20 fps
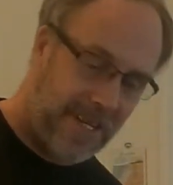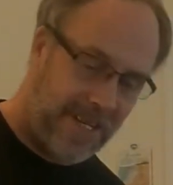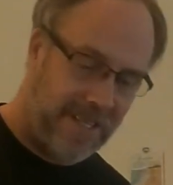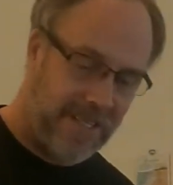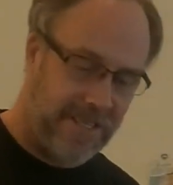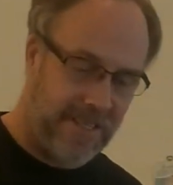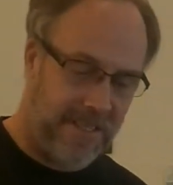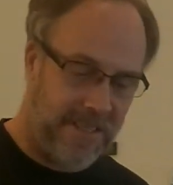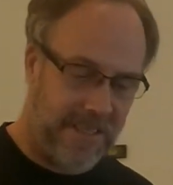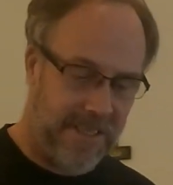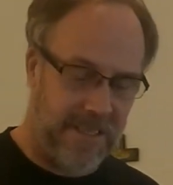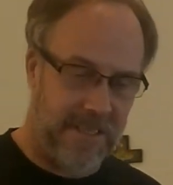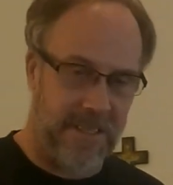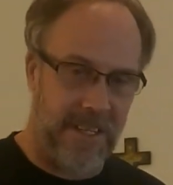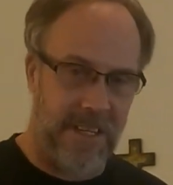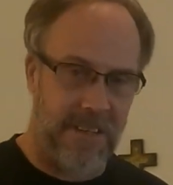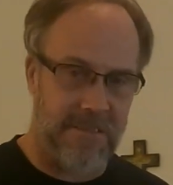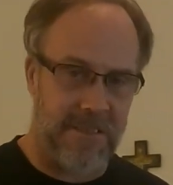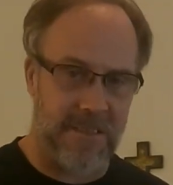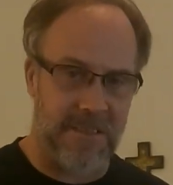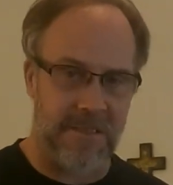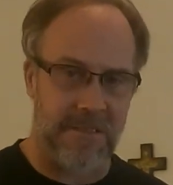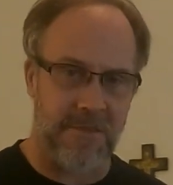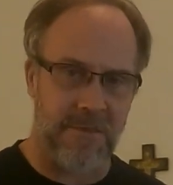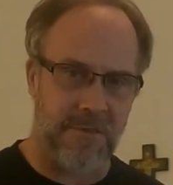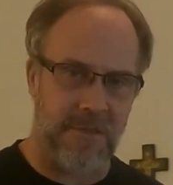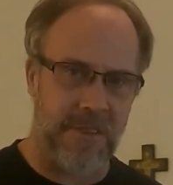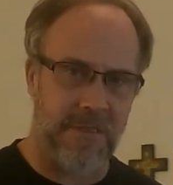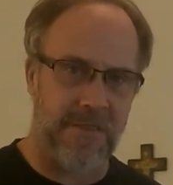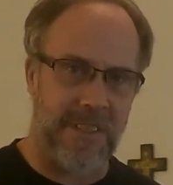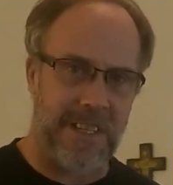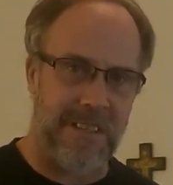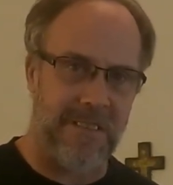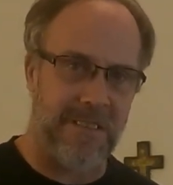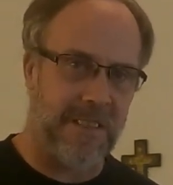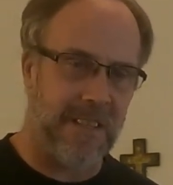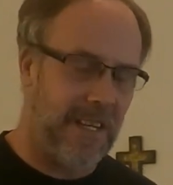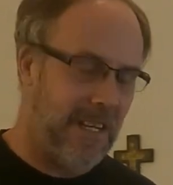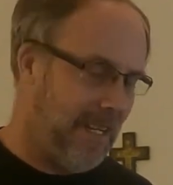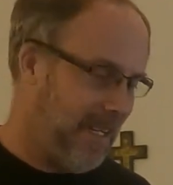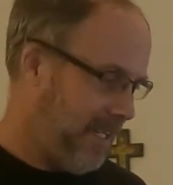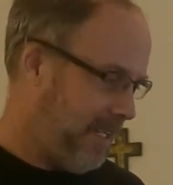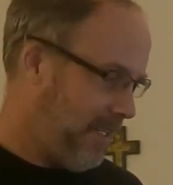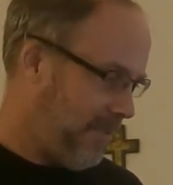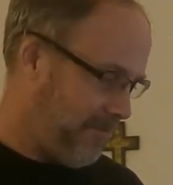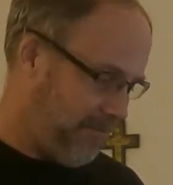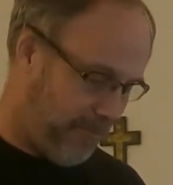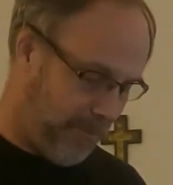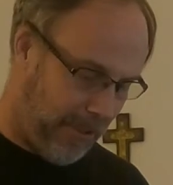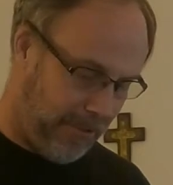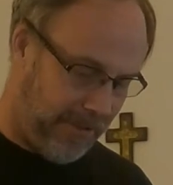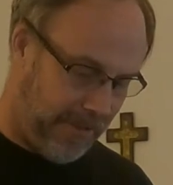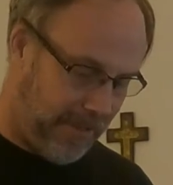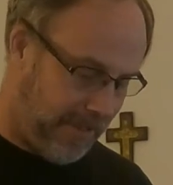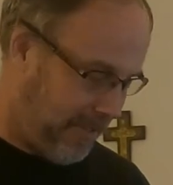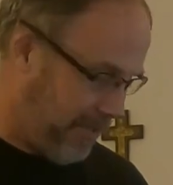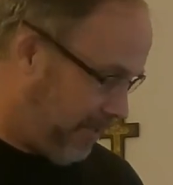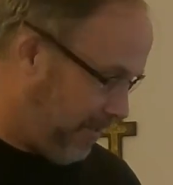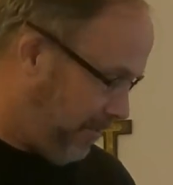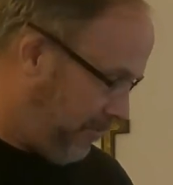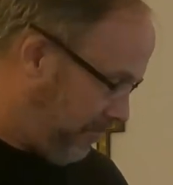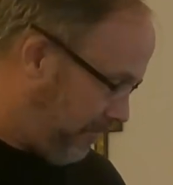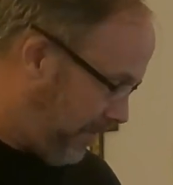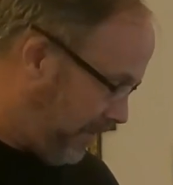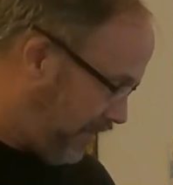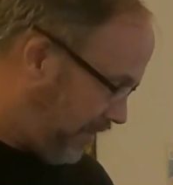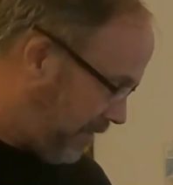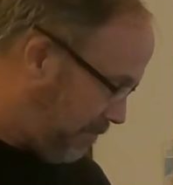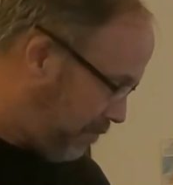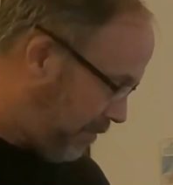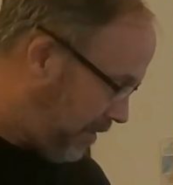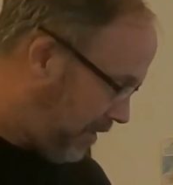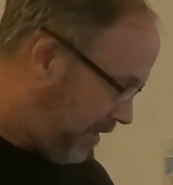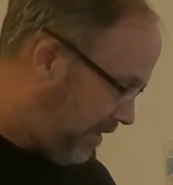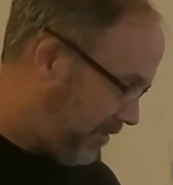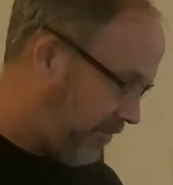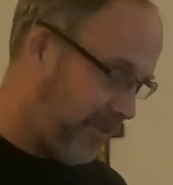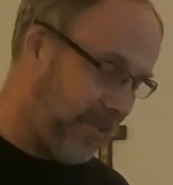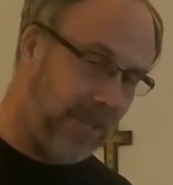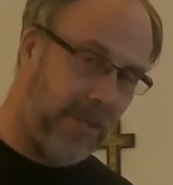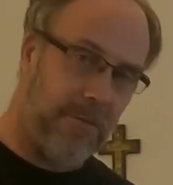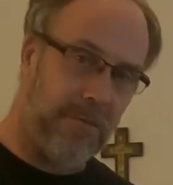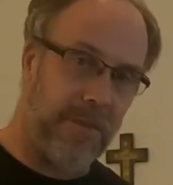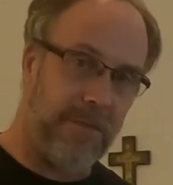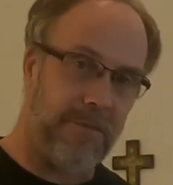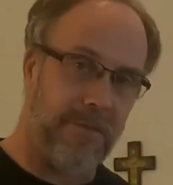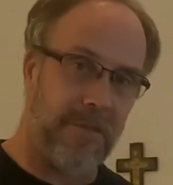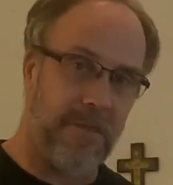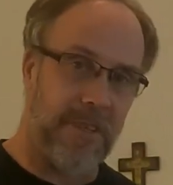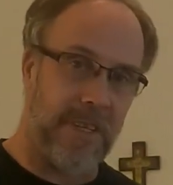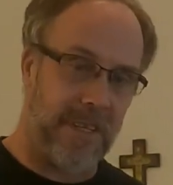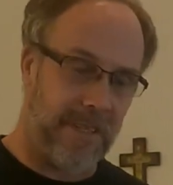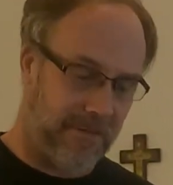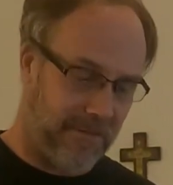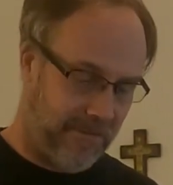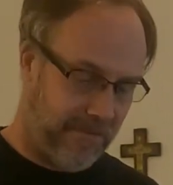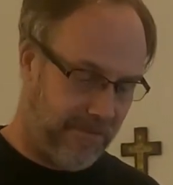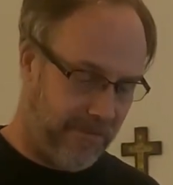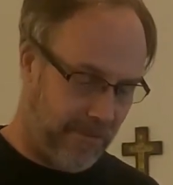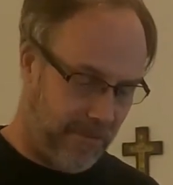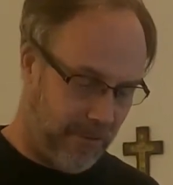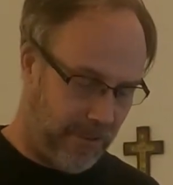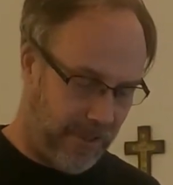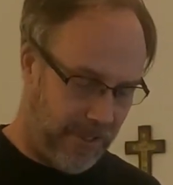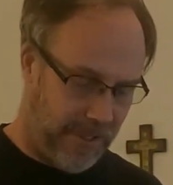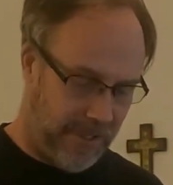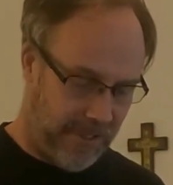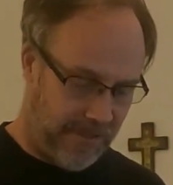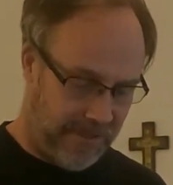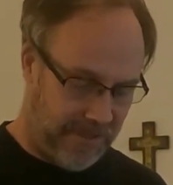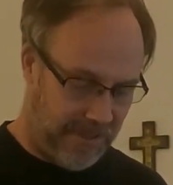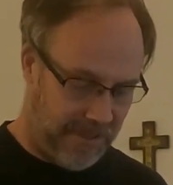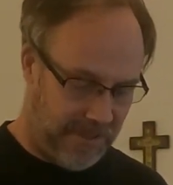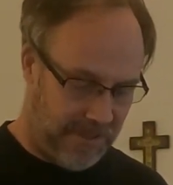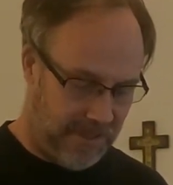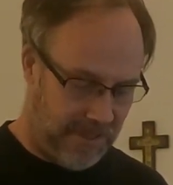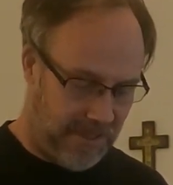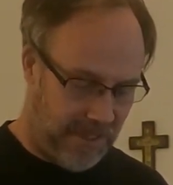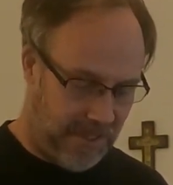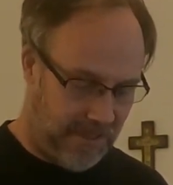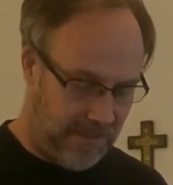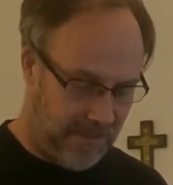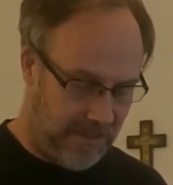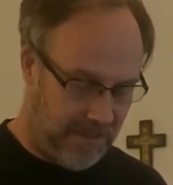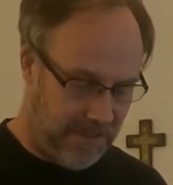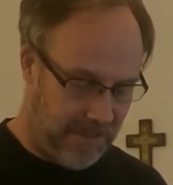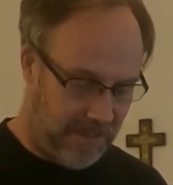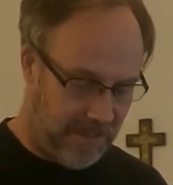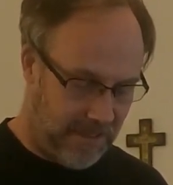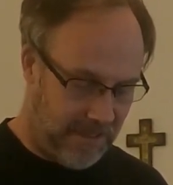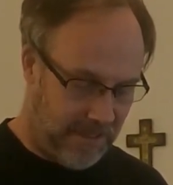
9 to $10 or $12. Most of the new ones, I believe, are going for like 40 to $60.